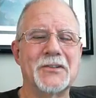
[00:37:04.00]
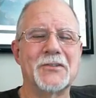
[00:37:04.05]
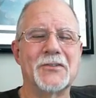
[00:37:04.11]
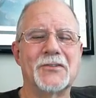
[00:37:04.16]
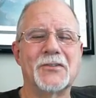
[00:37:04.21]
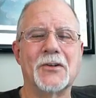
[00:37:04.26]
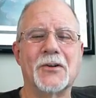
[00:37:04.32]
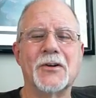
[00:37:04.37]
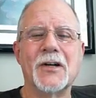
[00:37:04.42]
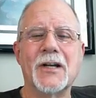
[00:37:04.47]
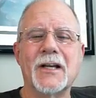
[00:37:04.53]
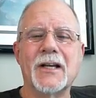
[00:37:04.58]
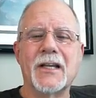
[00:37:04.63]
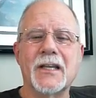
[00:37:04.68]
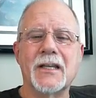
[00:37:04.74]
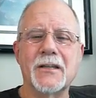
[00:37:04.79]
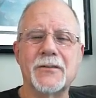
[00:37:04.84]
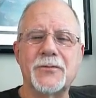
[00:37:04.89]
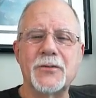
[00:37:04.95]
there too. So
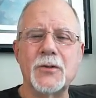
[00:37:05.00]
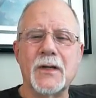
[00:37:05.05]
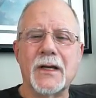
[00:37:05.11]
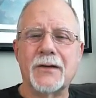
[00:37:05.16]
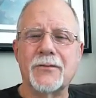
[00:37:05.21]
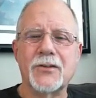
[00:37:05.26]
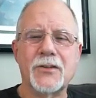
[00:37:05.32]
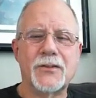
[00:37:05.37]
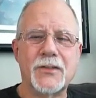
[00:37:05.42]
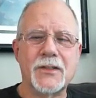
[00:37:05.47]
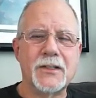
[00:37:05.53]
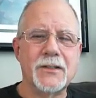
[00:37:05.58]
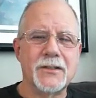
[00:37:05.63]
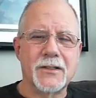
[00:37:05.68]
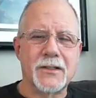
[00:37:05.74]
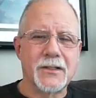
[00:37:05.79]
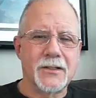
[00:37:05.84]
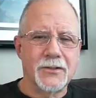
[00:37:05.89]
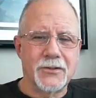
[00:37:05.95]
if you haven't
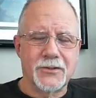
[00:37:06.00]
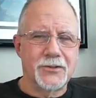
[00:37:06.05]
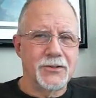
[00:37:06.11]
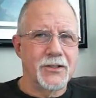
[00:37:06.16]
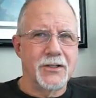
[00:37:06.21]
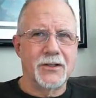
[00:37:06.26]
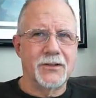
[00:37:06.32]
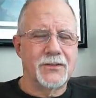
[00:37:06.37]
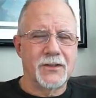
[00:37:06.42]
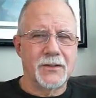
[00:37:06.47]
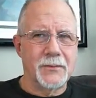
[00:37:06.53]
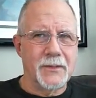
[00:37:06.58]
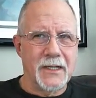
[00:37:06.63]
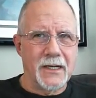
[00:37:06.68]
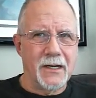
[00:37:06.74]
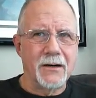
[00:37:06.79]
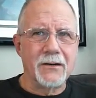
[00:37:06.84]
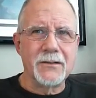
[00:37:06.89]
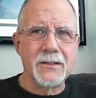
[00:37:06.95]
seen the color chart
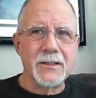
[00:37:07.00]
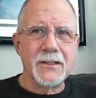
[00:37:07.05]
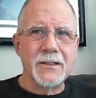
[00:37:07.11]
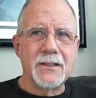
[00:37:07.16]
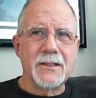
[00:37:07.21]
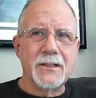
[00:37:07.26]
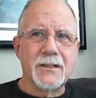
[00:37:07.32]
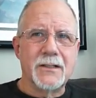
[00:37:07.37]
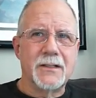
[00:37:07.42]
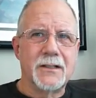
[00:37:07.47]
somehow,